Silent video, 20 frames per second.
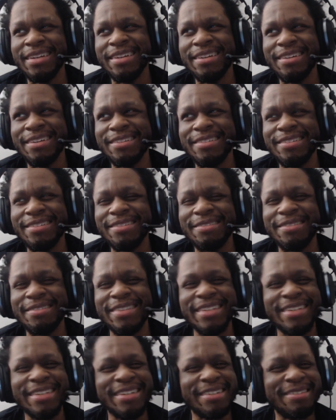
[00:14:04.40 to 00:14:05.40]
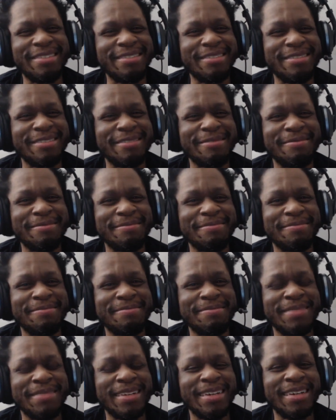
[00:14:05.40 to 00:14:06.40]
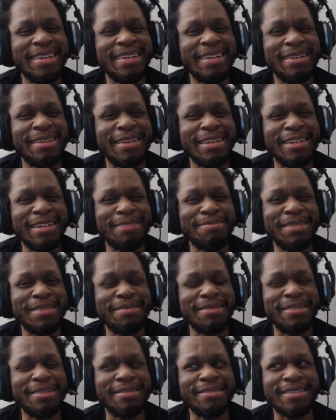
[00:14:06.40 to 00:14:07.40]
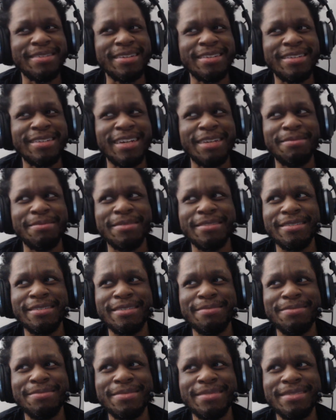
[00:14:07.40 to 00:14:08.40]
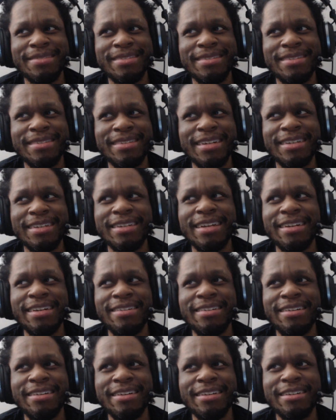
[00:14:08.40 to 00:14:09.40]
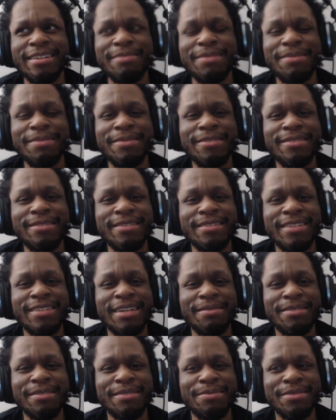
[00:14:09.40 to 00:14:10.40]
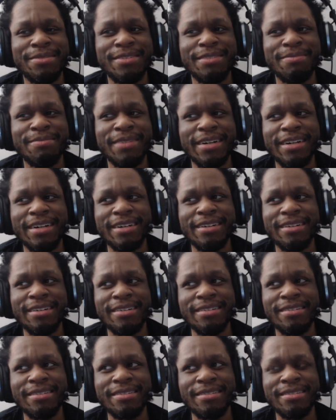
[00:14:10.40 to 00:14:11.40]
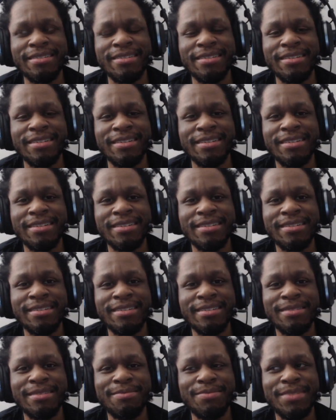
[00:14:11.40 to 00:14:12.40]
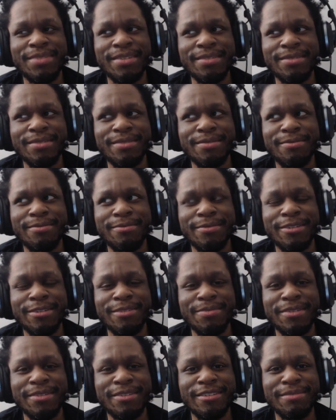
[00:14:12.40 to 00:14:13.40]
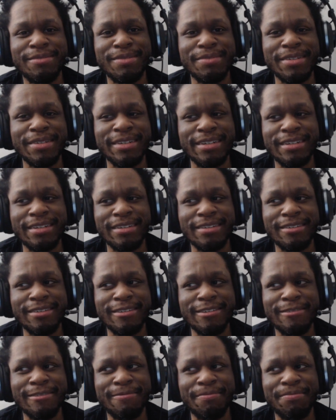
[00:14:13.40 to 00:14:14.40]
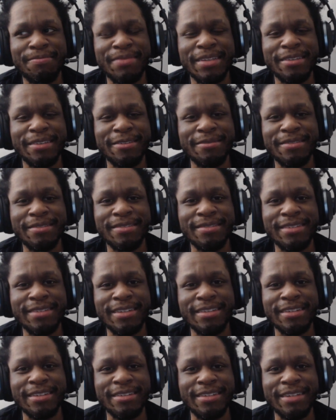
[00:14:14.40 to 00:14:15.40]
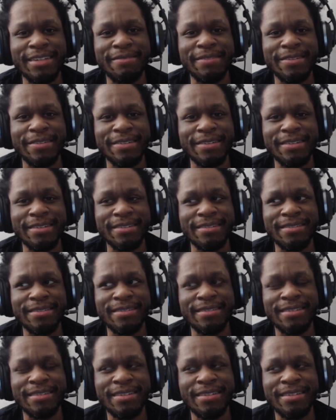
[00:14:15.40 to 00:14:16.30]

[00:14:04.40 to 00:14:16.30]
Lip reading: I just don't think I do. I could maybe use the adapter, but I could maybe use the adapter to put them on PS1 or PS2 memory cards. Then the save clears